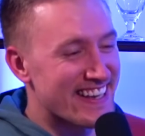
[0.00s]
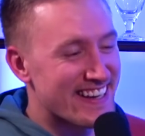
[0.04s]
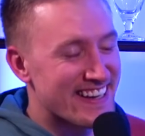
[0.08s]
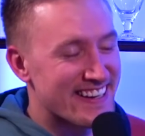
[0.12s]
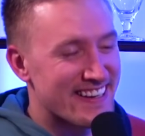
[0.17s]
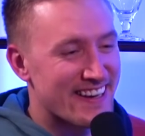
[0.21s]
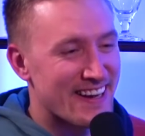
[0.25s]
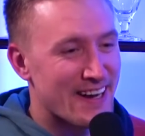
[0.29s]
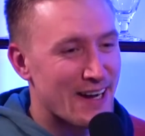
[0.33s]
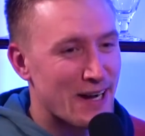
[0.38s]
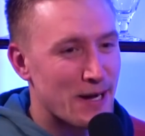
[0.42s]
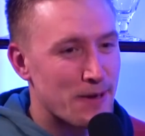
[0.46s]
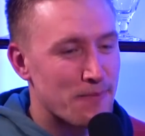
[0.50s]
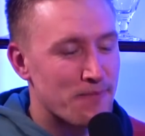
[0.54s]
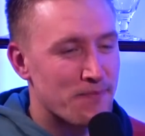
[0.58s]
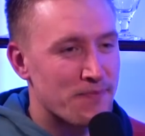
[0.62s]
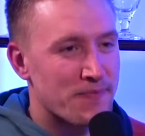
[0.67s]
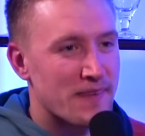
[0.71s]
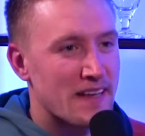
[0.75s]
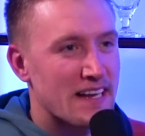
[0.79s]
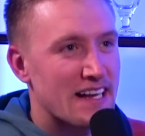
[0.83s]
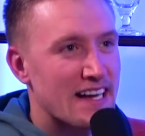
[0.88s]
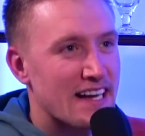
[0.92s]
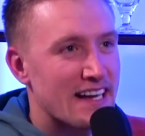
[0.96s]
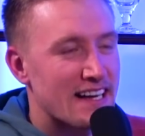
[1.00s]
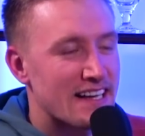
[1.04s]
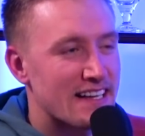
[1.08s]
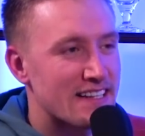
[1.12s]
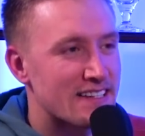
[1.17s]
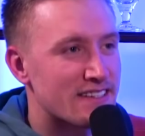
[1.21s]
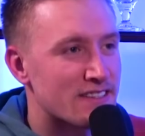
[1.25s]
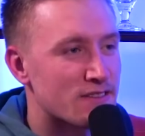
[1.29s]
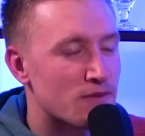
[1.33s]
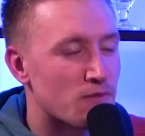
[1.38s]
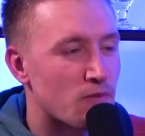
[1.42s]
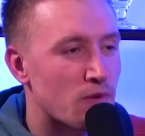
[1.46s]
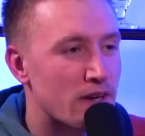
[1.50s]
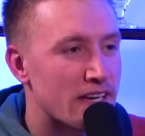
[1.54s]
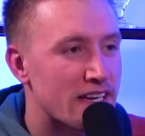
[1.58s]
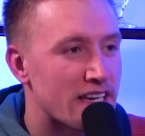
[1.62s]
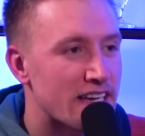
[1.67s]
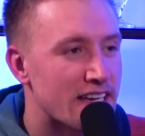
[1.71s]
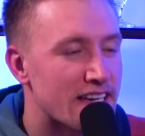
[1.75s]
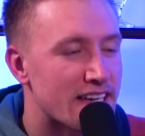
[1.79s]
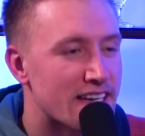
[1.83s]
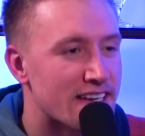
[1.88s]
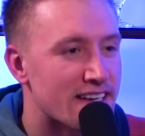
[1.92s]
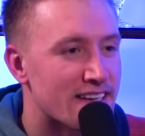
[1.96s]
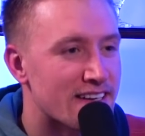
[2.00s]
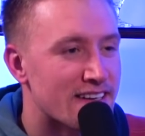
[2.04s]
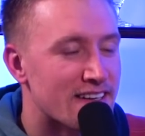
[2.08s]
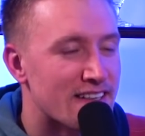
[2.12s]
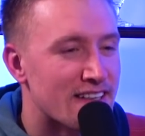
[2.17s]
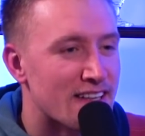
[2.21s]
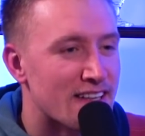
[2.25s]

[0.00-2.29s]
yeah. Um, and we